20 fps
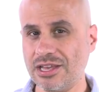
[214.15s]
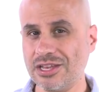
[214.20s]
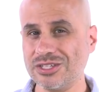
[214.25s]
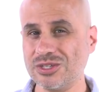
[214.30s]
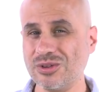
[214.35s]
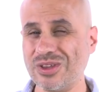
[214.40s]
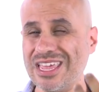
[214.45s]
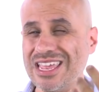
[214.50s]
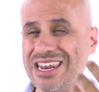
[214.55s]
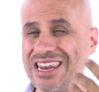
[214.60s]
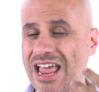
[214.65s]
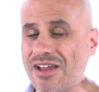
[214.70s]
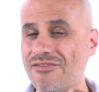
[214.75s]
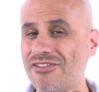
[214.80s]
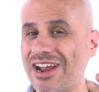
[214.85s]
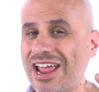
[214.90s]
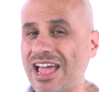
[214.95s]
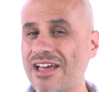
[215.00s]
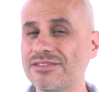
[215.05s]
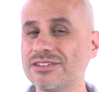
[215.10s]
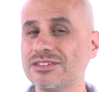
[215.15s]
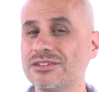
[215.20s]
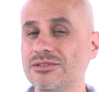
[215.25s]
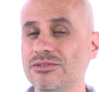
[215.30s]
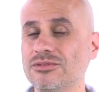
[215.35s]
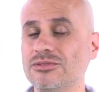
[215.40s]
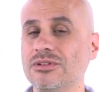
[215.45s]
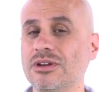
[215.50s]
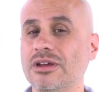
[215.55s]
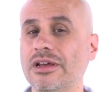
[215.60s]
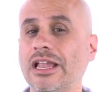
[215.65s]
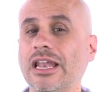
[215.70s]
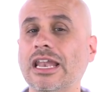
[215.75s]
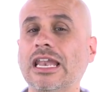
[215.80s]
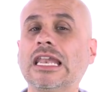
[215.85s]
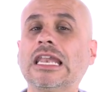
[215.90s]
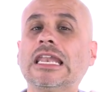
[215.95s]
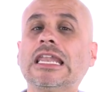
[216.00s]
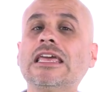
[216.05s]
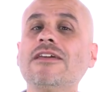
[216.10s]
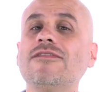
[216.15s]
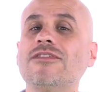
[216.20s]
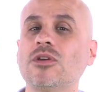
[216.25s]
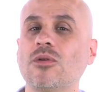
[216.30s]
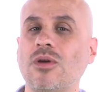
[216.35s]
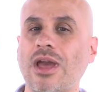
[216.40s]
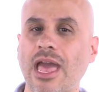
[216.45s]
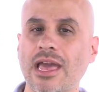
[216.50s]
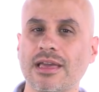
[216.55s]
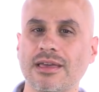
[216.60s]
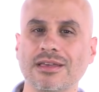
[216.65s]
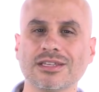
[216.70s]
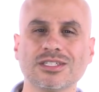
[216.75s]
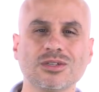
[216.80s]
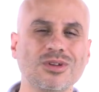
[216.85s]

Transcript: So he never has to leave you hanging.